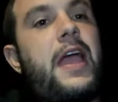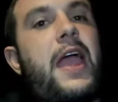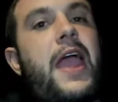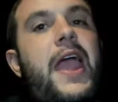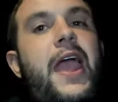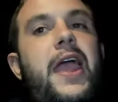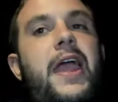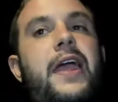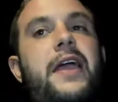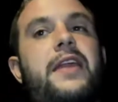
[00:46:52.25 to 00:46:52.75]

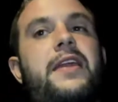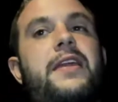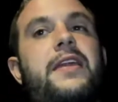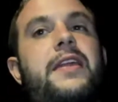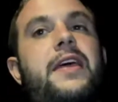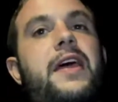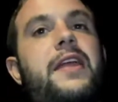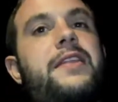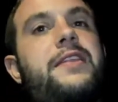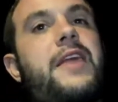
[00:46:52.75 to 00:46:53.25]
And
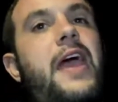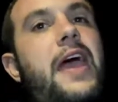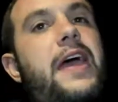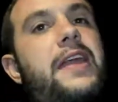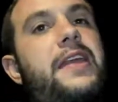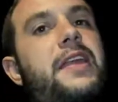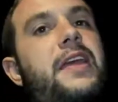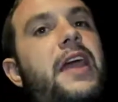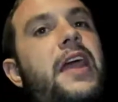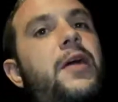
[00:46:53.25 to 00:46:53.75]

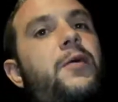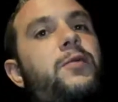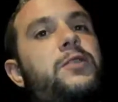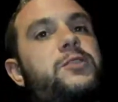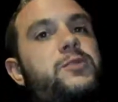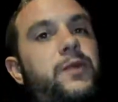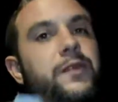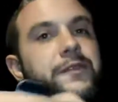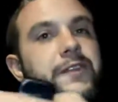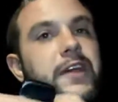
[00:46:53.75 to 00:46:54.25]
then it was
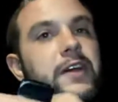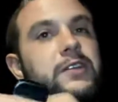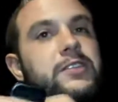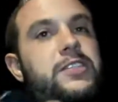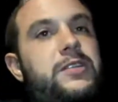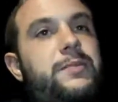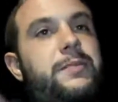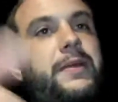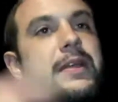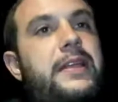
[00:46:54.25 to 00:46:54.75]
revealed
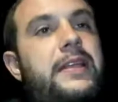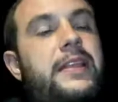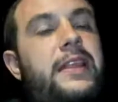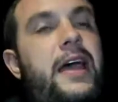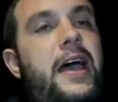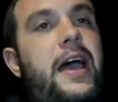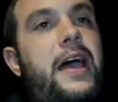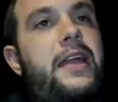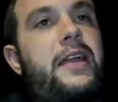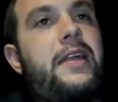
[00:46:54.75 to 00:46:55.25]
to me
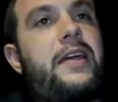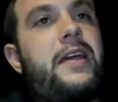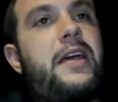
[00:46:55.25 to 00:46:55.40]
that